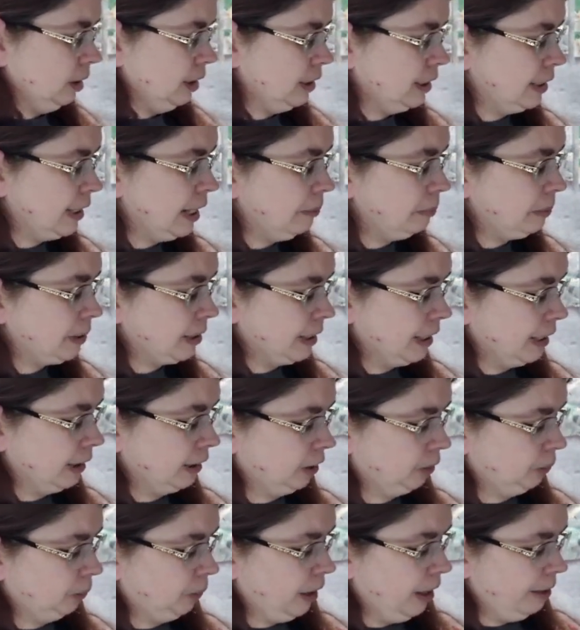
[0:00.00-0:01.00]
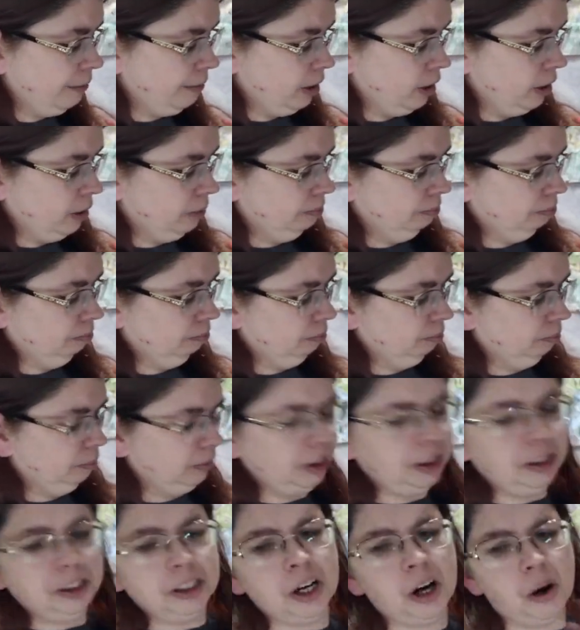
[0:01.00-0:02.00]
Seam stitch, whatever.
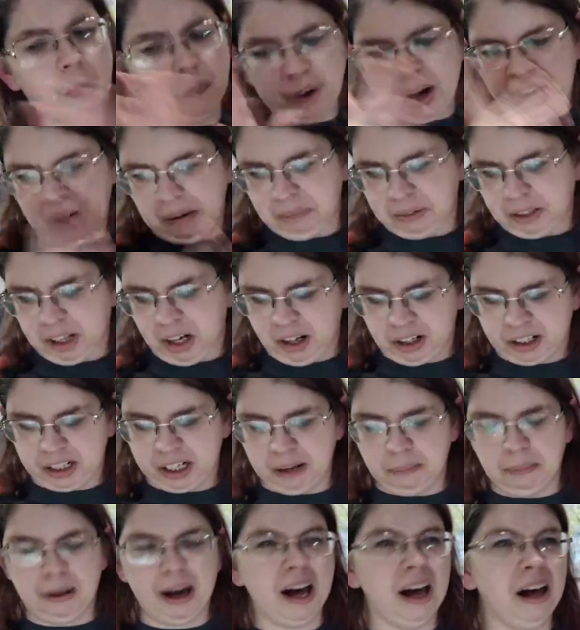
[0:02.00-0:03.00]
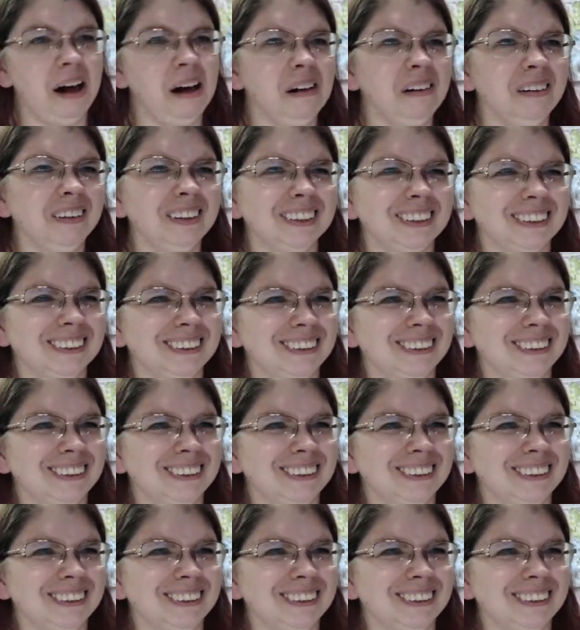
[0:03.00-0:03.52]
You know what I'm talking about.